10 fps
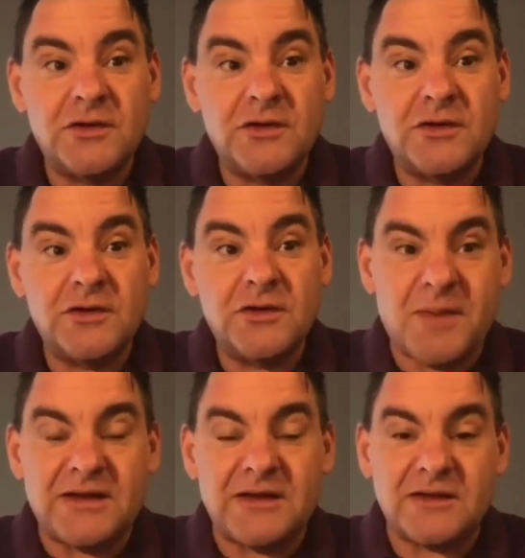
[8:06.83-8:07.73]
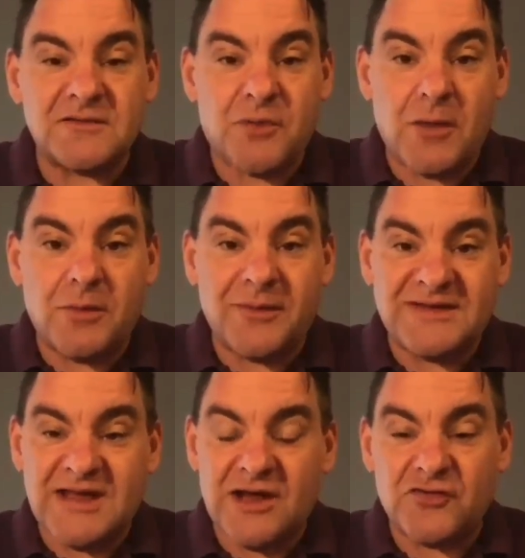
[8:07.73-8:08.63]
outspending us probably
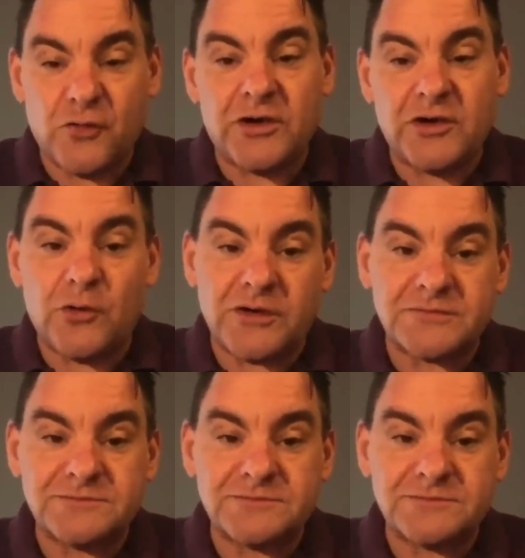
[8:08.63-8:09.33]
10 or 20 to 1.